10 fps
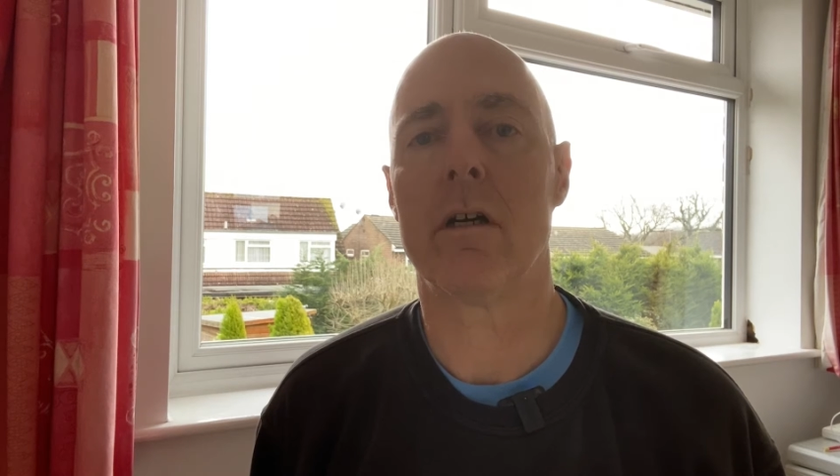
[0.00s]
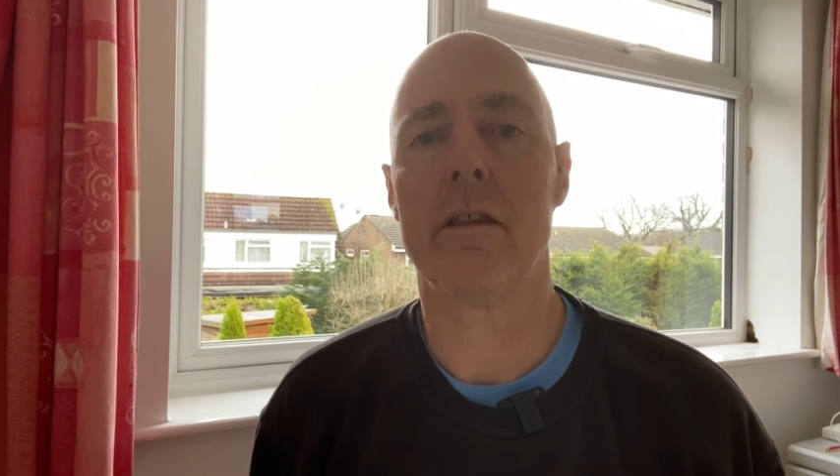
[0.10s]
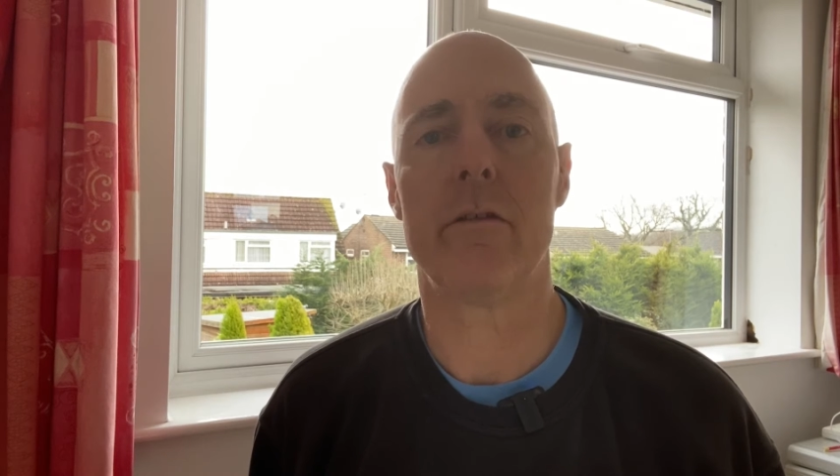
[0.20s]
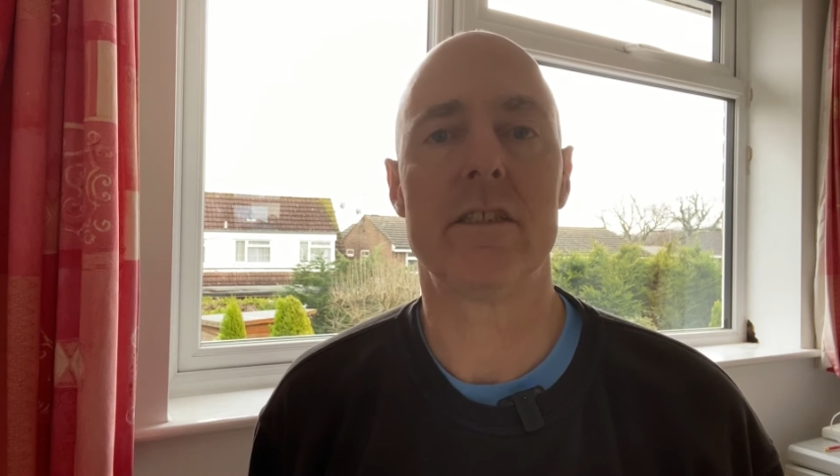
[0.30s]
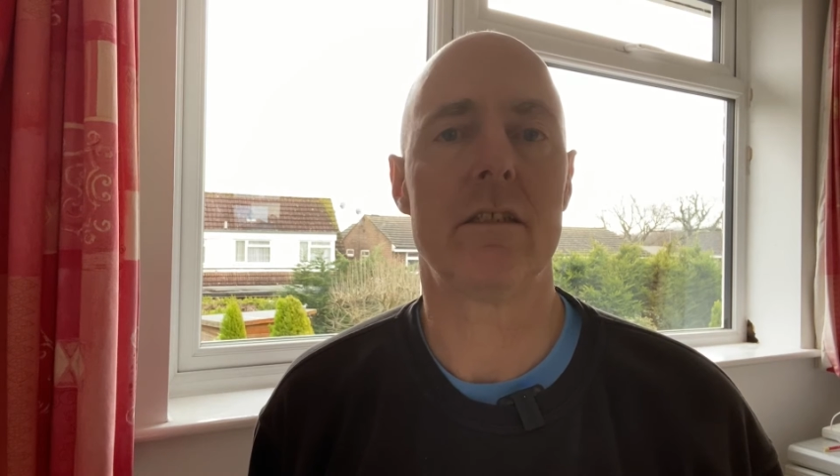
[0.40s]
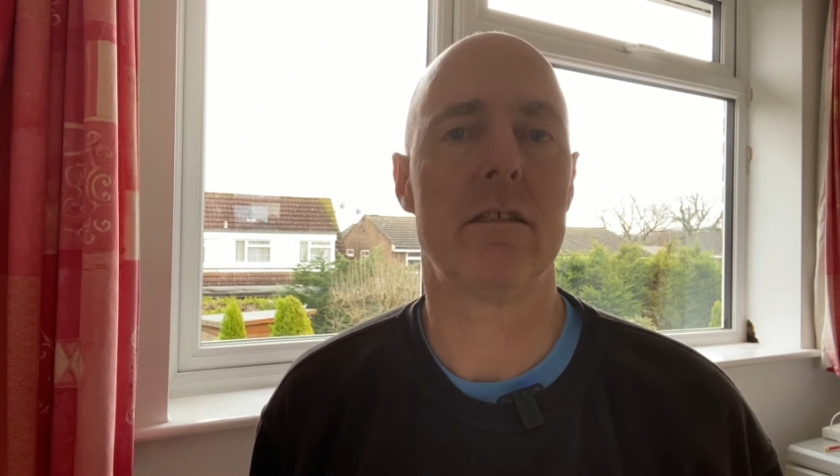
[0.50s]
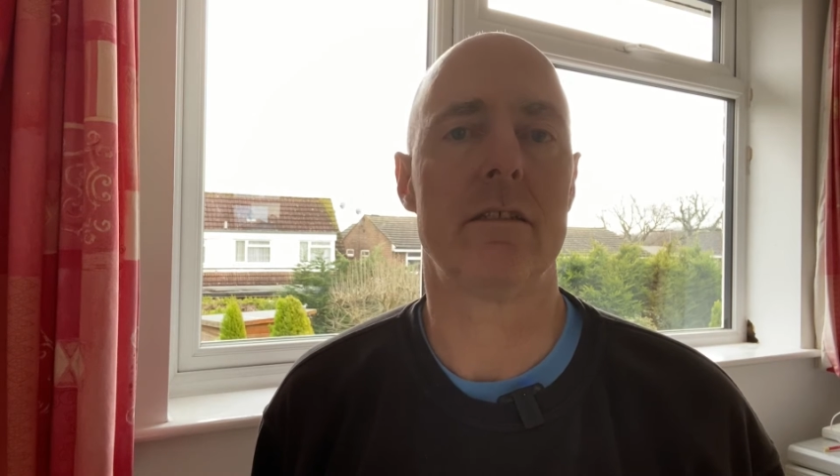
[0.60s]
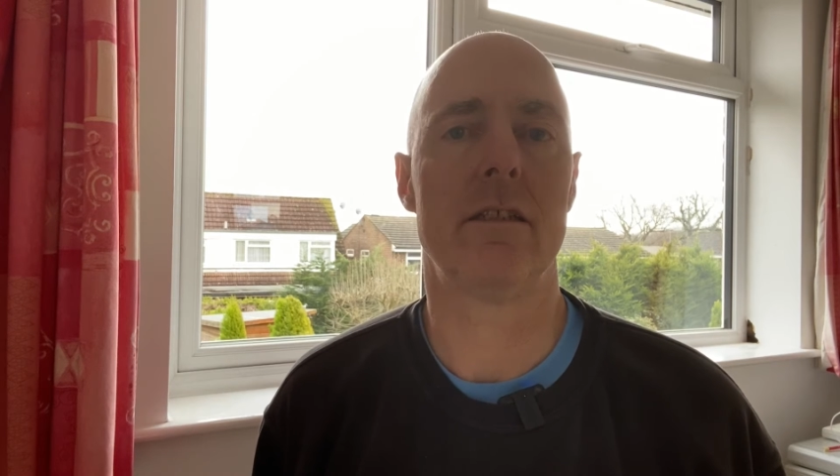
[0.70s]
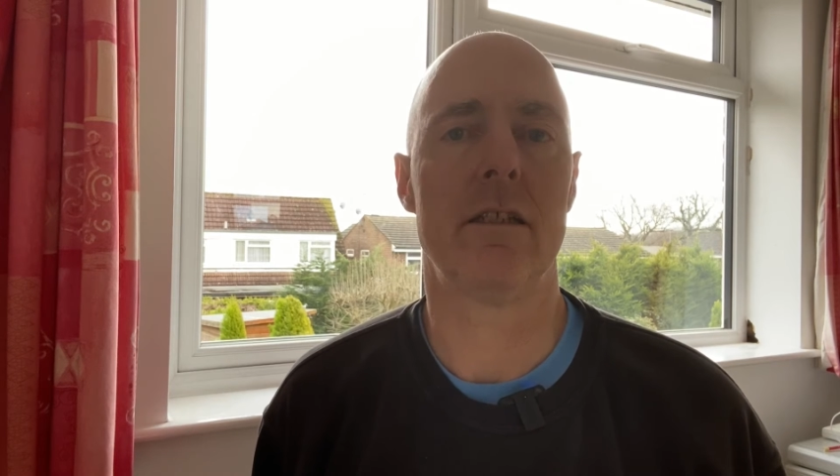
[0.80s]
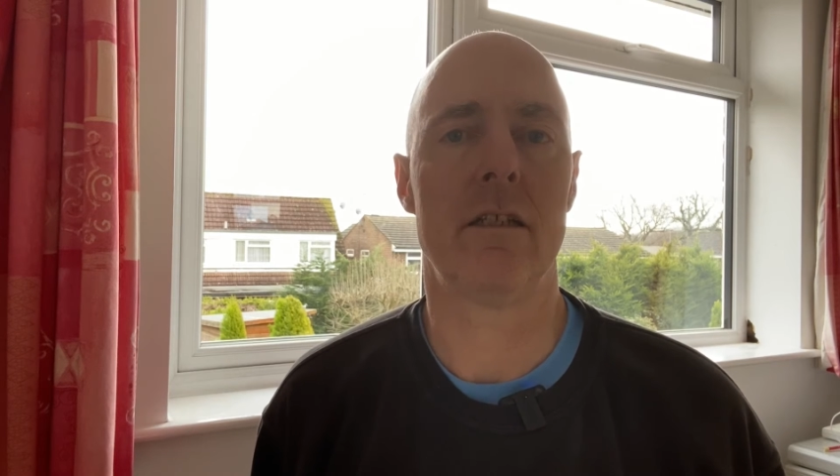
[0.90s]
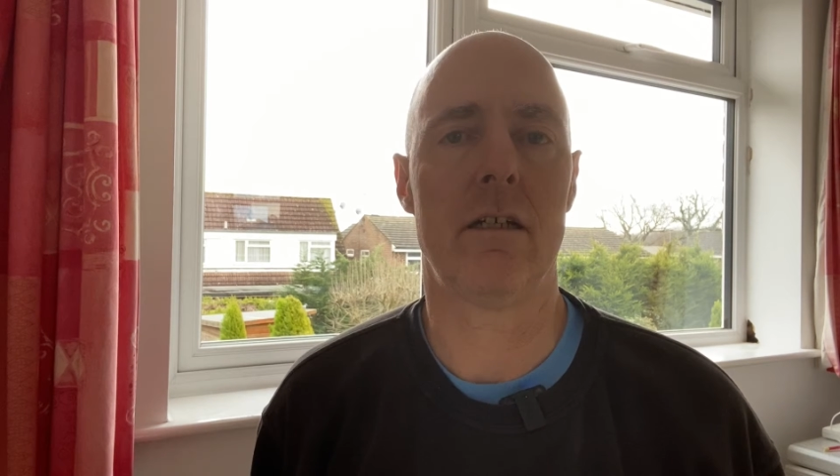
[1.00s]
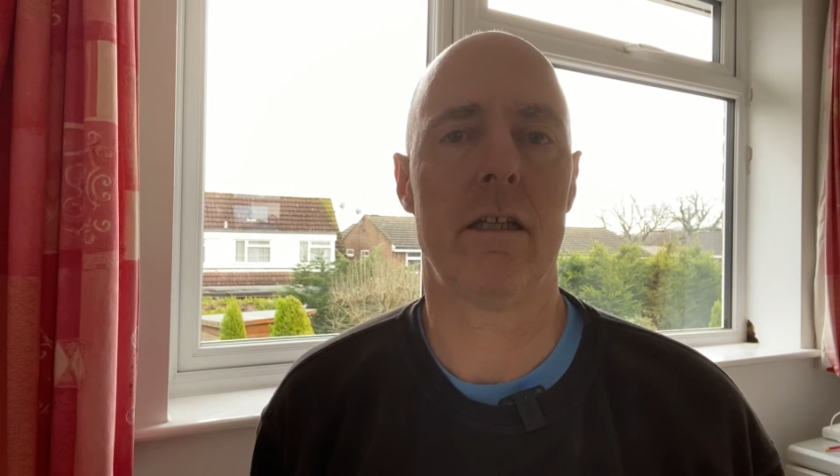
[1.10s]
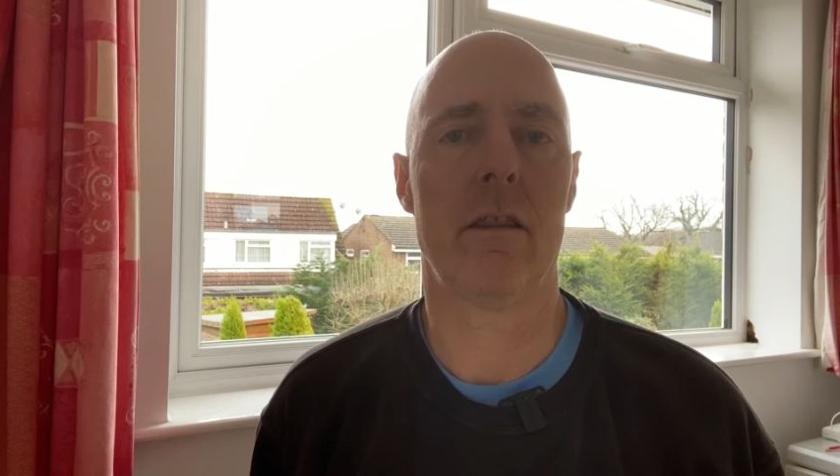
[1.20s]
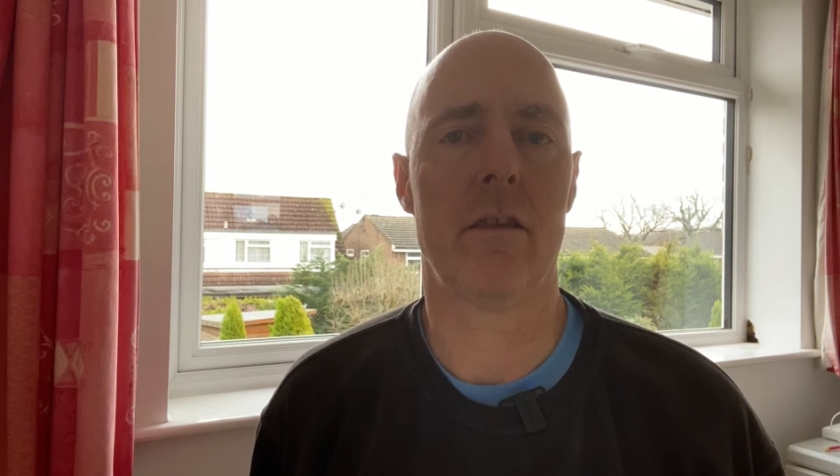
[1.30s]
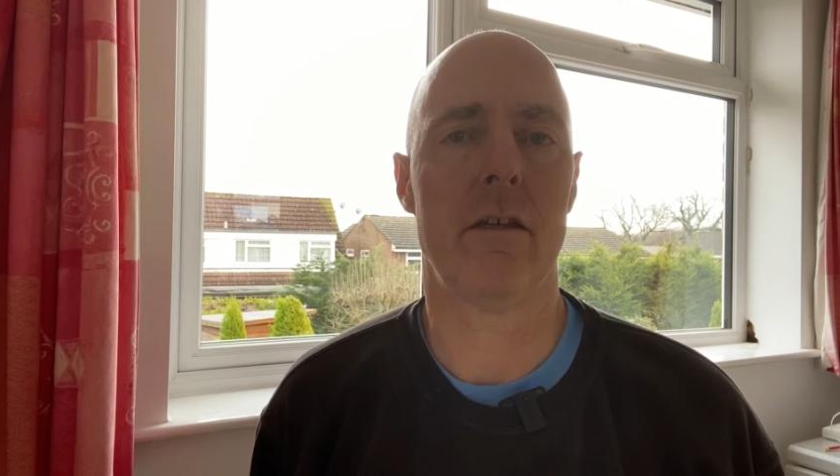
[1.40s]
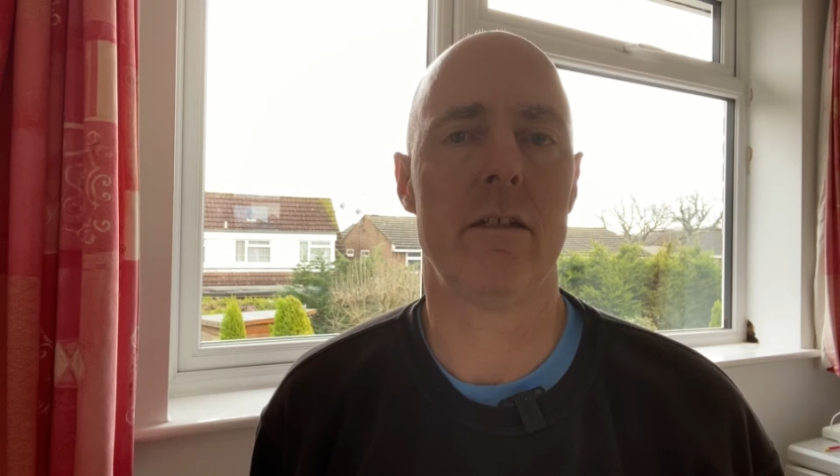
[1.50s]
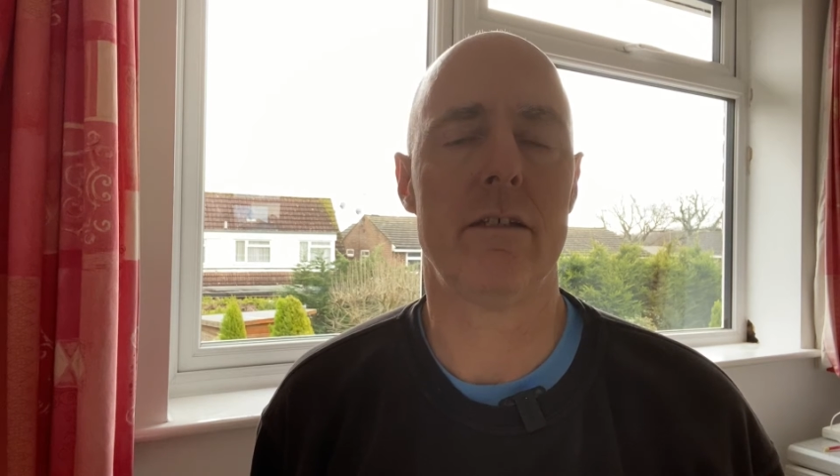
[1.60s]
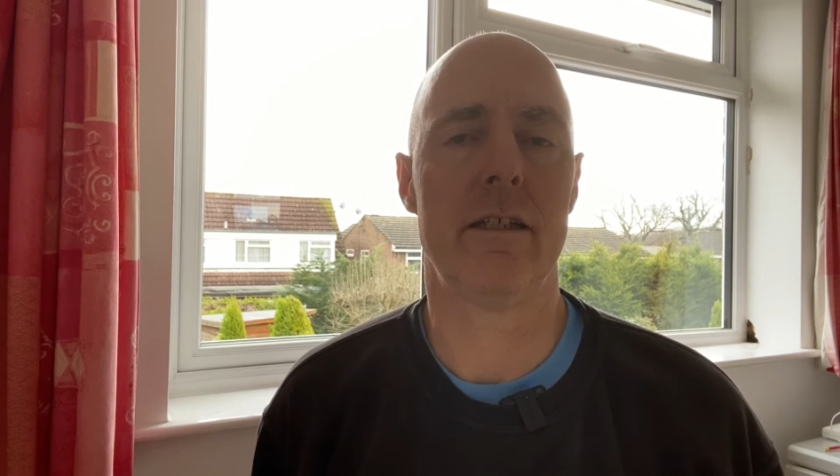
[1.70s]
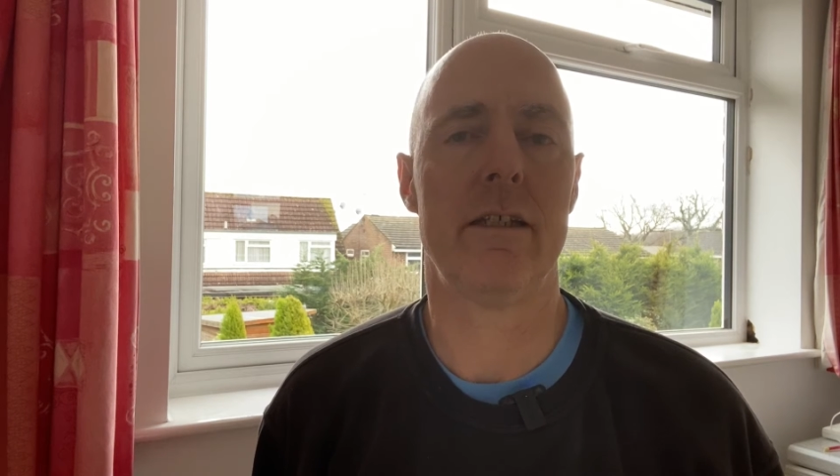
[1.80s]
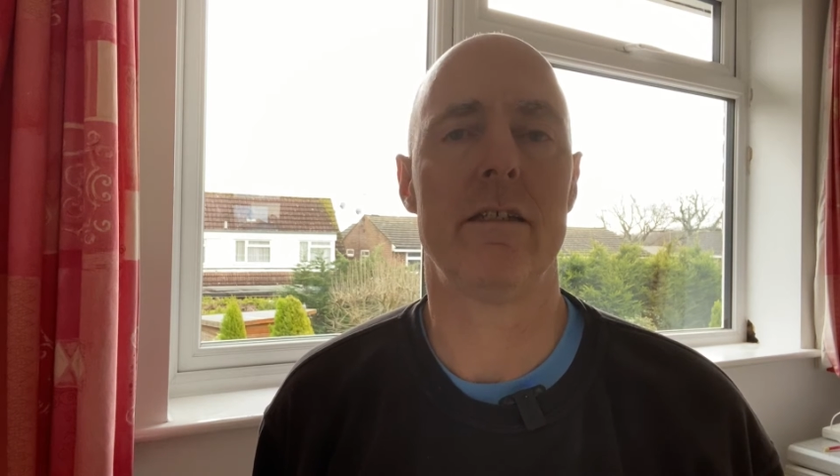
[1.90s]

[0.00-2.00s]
I think we started at 9:30